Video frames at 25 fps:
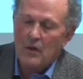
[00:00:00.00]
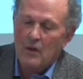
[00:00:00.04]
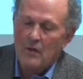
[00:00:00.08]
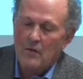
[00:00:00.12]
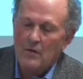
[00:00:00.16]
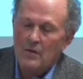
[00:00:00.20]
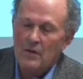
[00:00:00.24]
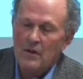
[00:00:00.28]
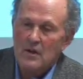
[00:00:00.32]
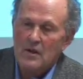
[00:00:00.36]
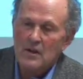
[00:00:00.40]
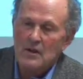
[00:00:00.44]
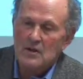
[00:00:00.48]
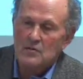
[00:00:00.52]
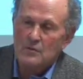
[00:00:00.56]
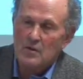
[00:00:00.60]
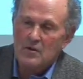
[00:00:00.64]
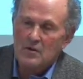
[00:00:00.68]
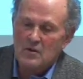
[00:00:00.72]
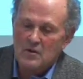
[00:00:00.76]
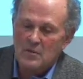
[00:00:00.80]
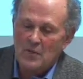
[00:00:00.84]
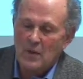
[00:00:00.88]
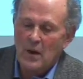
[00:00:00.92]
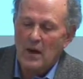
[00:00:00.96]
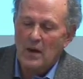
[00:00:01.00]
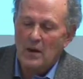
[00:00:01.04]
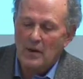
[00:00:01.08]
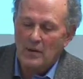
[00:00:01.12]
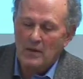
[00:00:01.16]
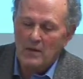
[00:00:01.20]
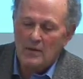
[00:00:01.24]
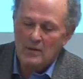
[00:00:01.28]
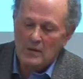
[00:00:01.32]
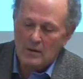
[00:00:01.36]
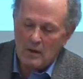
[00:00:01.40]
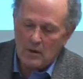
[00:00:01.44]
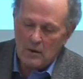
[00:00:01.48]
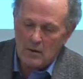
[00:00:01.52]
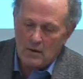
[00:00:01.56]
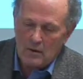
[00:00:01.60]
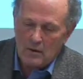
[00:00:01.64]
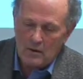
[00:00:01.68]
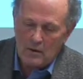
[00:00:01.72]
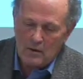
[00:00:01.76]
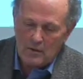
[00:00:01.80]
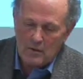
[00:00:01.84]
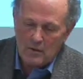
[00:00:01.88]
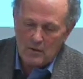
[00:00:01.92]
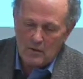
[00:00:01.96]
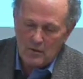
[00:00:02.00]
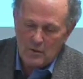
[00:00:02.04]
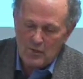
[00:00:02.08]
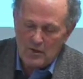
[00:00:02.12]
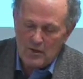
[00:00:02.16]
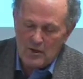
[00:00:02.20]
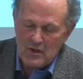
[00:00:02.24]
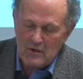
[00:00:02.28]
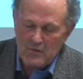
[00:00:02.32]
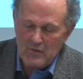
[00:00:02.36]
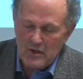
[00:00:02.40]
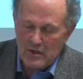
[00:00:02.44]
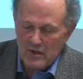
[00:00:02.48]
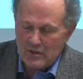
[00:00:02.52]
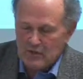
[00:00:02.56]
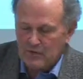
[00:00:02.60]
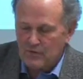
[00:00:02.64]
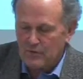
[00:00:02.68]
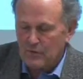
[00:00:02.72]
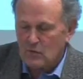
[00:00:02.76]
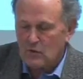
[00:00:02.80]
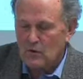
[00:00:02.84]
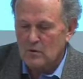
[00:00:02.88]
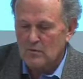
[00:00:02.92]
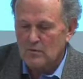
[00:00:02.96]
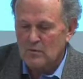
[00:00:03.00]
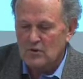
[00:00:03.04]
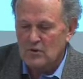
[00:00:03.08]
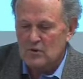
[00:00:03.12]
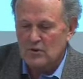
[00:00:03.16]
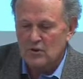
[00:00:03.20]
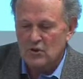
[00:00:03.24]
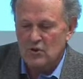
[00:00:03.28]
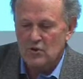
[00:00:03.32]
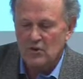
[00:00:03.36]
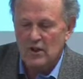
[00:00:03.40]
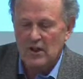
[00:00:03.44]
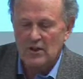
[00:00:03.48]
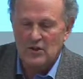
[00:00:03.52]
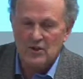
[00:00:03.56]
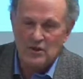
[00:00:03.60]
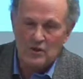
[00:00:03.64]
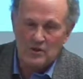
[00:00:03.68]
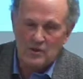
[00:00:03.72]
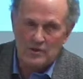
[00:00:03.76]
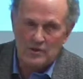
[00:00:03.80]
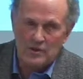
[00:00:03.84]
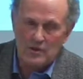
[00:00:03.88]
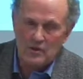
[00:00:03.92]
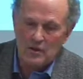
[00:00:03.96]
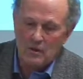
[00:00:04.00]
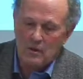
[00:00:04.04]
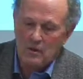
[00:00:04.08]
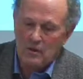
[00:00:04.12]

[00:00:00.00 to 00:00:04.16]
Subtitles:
these would depend on previous forms and structures